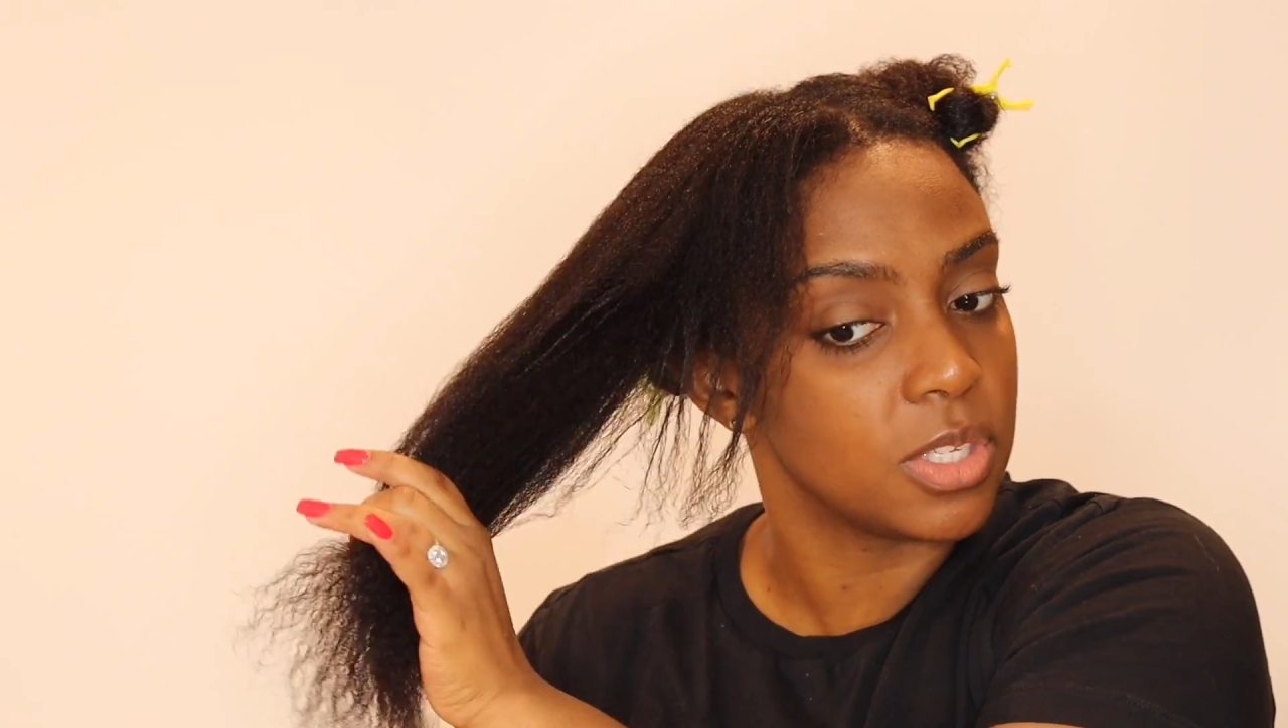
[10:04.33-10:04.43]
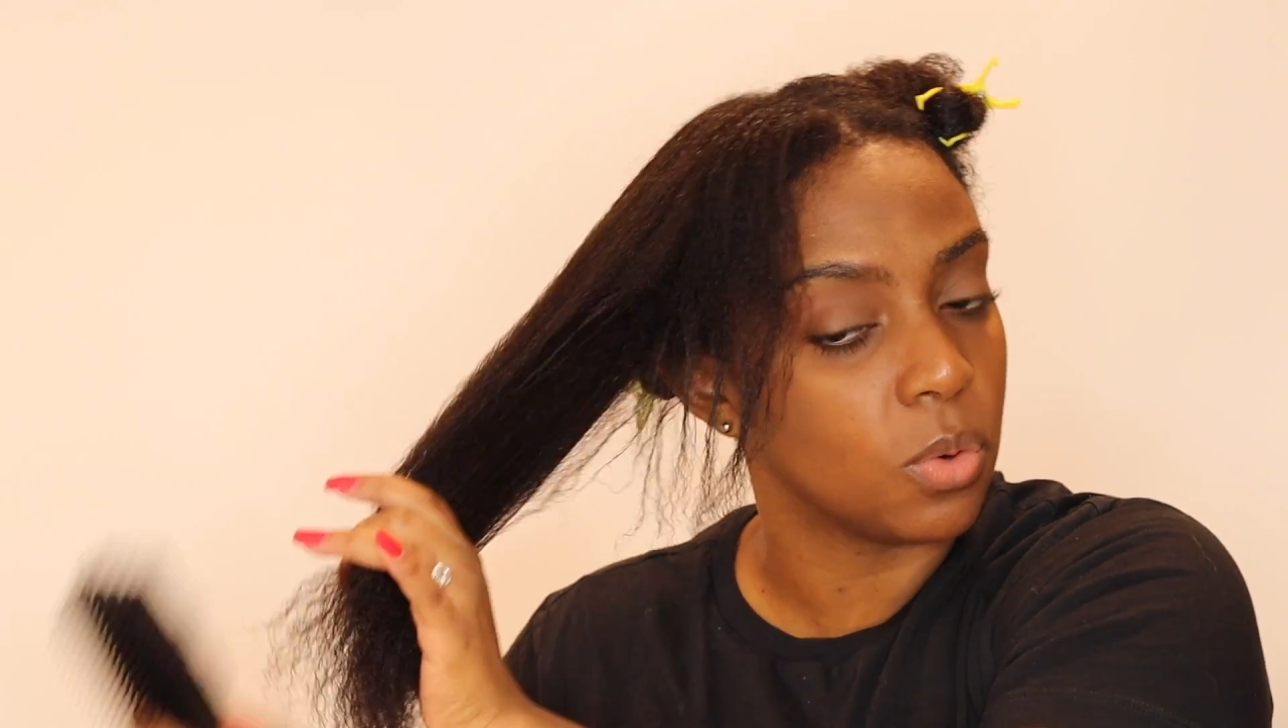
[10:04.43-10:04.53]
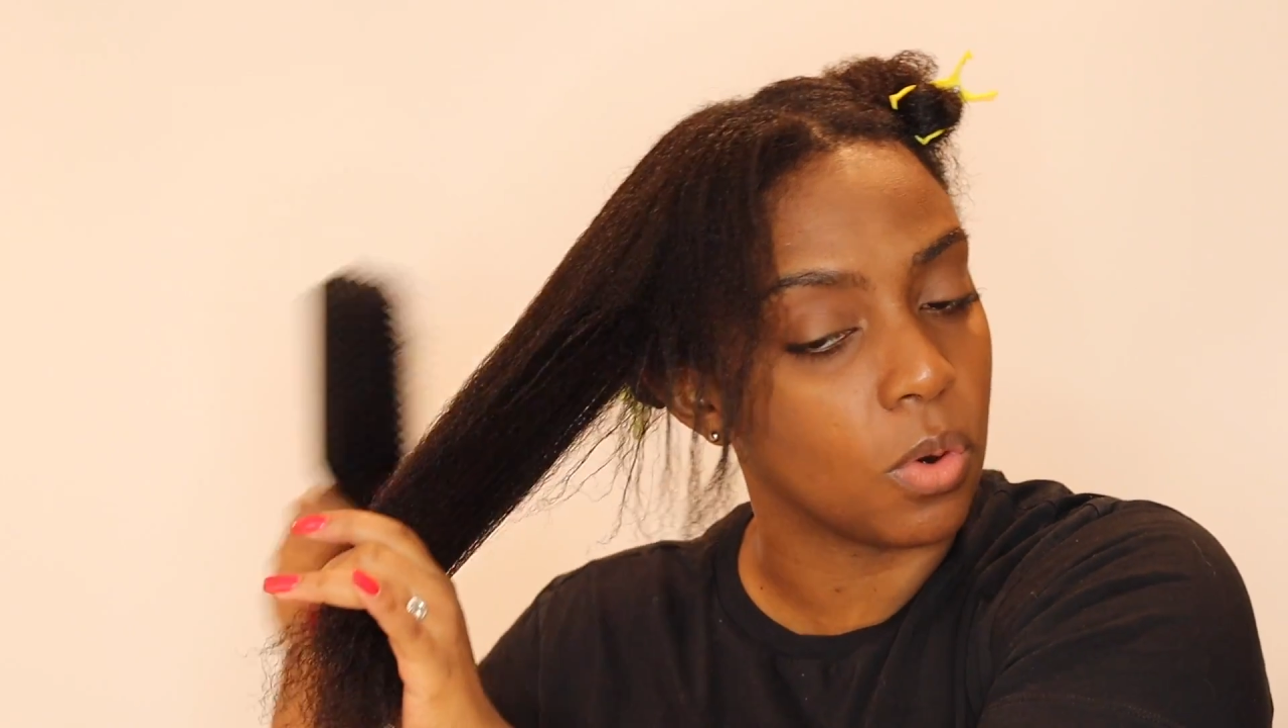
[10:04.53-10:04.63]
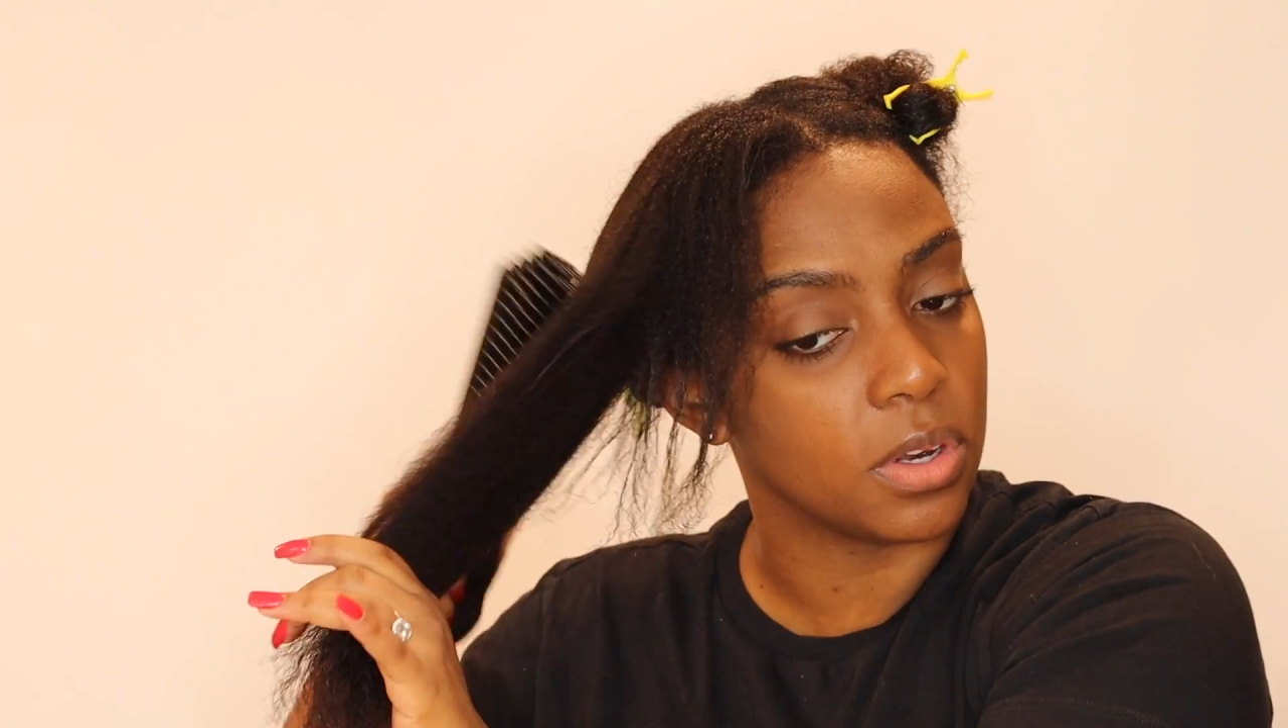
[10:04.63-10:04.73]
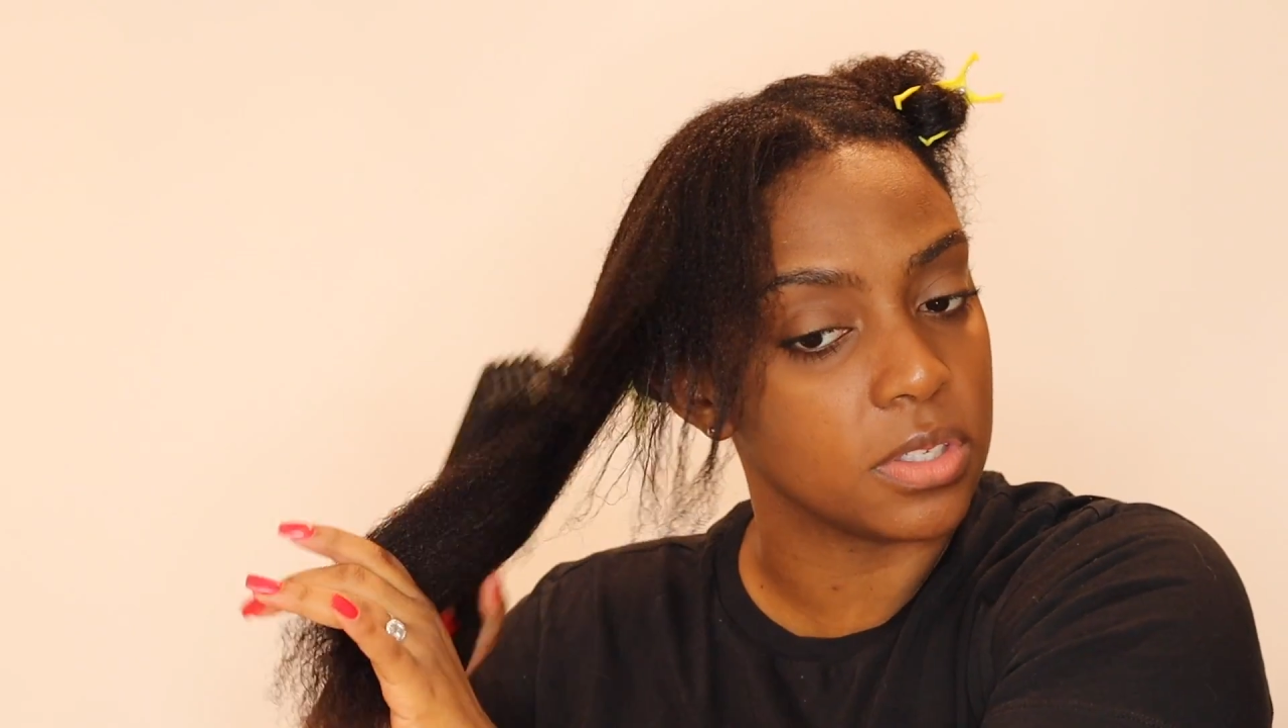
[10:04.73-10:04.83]
in
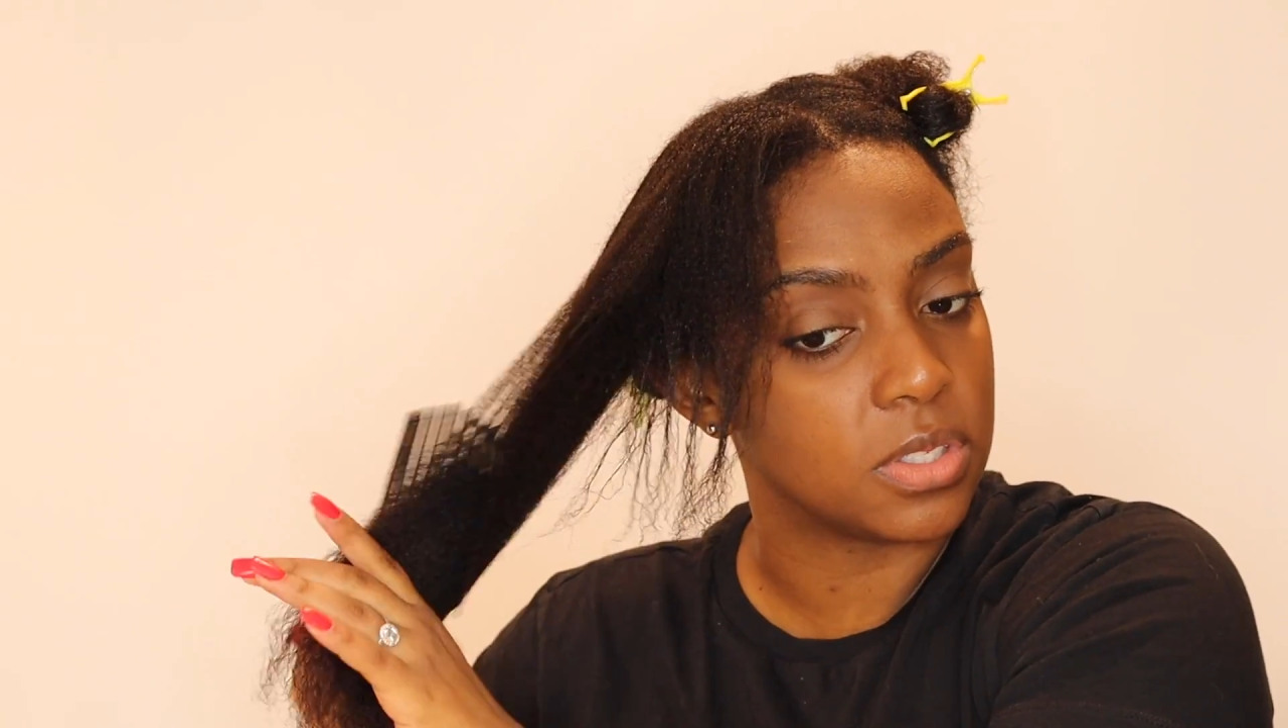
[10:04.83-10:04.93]
order